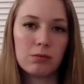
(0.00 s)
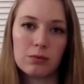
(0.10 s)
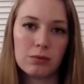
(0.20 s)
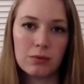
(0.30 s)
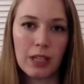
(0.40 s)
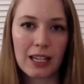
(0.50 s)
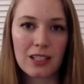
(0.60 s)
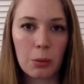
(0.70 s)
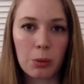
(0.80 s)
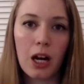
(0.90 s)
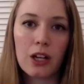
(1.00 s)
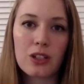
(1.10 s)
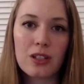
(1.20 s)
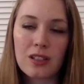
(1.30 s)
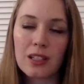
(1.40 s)
I guess
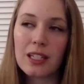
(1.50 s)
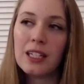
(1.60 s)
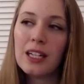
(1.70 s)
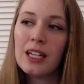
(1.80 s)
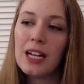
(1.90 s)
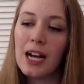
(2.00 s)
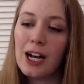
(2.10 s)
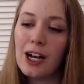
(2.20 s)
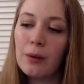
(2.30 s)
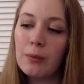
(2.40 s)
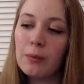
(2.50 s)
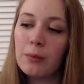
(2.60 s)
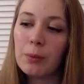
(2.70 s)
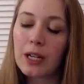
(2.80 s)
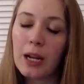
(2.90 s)
subconsciously.
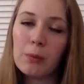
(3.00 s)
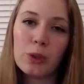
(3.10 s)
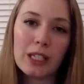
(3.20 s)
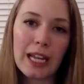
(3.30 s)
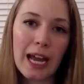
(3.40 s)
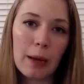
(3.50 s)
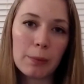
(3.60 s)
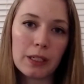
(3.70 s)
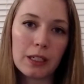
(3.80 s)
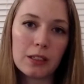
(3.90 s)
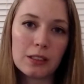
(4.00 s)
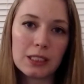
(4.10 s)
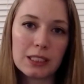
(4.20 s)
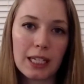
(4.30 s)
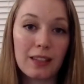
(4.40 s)
But I'm really happy to
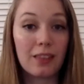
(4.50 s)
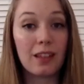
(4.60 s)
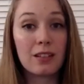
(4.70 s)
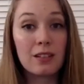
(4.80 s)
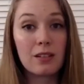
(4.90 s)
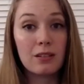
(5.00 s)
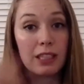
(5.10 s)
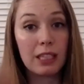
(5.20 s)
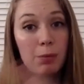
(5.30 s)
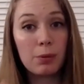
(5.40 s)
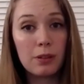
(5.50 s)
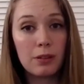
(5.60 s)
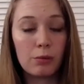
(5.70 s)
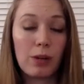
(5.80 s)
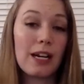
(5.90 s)
take this leap.
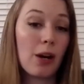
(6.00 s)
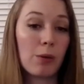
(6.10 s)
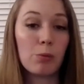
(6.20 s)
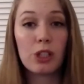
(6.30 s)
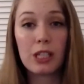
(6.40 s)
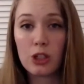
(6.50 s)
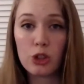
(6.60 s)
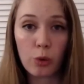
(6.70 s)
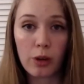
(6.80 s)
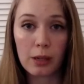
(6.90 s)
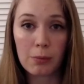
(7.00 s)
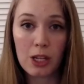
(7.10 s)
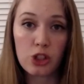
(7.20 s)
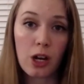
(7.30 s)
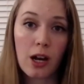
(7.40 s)
Right now, I'm really enjoying my
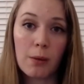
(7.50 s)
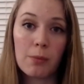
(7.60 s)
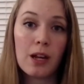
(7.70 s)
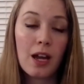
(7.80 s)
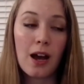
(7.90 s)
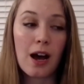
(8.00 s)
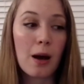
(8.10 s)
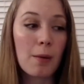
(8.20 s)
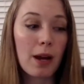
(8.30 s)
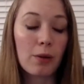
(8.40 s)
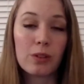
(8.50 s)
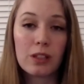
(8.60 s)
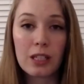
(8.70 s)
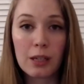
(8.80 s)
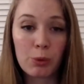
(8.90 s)
job. I
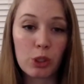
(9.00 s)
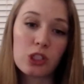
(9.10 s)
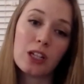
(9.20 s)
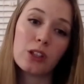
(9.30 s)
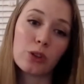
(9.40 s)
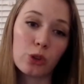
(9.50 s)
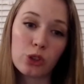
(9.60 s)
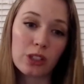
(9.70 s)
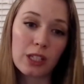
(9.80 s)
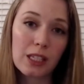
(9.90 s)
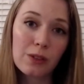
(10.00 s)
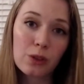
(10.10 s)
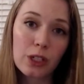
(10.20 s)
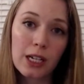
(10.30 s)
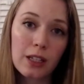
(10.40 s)
really appreciate the culture that they've
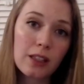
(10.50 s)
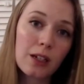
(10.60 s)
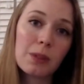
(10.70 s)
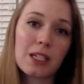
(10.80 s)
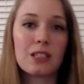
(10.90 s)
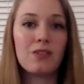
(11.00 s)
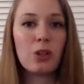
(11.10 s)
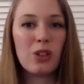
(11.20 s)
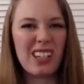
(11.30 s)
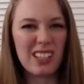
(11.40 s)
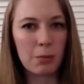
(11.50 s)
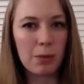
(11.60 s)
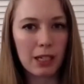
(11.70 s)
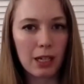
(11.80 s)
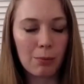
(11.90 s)
created there, because even though it is a big
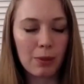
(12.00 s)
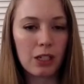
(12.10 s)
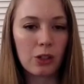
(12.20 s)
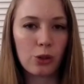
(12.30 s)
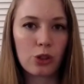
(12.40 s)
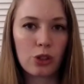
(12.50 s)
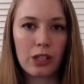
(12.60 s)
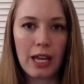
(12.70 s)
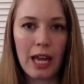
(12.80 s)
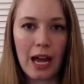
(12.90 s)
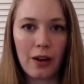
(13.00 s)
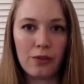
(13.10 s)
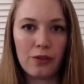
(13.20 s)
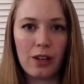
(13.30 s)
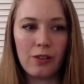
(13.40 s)
company culture, they have
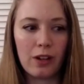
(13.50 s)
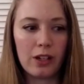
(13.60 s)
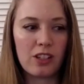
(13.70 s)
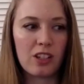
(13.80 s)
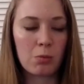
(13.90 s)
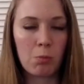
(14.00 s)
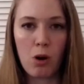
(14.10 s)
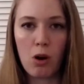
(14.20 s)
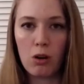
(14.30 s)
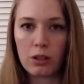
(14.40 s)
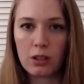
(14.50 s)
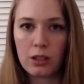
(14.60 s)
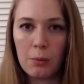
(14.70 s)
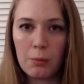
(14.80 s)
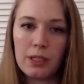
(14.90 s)
a very small
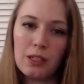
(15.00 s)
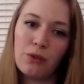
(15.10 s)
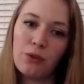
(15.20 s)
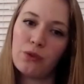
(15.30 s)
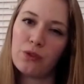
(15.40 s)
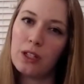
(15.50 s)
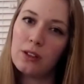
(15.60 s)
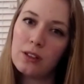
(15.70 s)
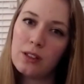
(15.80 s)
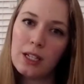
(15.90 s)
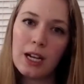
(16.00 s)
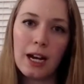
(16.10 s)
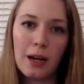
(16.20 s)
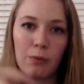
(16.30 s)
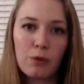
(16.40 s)
company feel
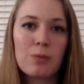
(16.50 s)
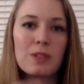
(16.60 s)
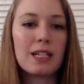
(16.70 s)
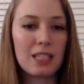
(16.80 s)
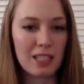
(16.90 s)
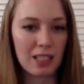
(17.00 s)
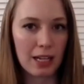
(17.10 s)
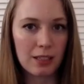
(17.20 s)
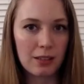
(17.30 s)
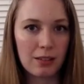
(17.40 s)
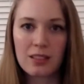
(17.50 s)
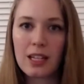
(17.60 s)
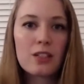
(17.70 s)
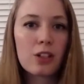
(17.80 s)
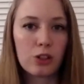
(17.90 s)
from site to site. The
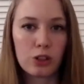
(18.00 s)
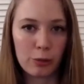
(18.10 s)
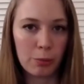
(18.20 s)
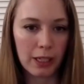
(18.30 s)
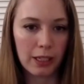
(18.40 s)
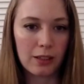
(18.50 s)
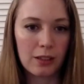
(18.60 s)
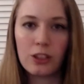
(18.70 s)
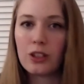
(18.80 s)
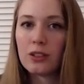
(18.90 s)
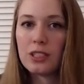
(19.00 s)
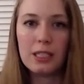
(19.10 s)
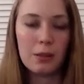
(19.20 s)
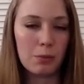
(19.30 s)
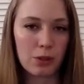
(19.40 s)
sites aren't too big. Your
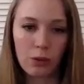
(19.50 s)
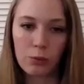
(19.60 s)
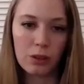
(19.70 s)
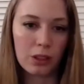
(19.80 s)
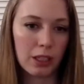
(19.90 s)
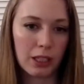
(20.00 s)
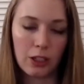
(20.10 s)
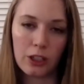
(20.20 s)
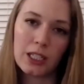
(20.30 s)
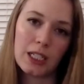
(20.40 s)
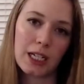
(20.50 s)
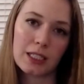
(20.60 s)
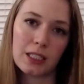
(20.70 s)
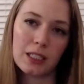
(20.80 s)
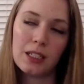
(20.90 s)
teams are really
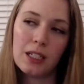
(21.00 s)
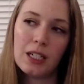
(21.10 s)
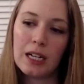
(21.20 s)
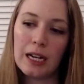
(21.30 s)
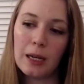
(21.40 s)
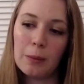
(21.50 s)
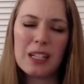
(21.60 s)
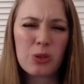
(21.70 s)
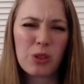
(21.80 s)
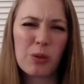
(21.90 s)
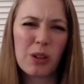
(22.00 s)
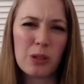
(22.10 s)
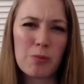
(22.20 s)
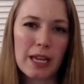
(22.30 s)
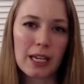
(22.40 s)
interconnected, and it's really what you
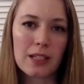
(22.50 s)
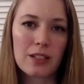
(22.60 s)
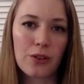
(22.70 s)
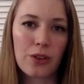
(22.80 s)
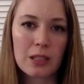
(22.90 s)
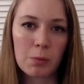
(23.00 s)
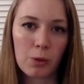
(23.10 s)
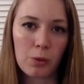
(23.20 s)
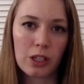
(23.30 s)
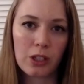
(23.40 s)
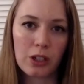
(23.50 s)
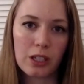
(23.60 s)
make it. So that's been really good.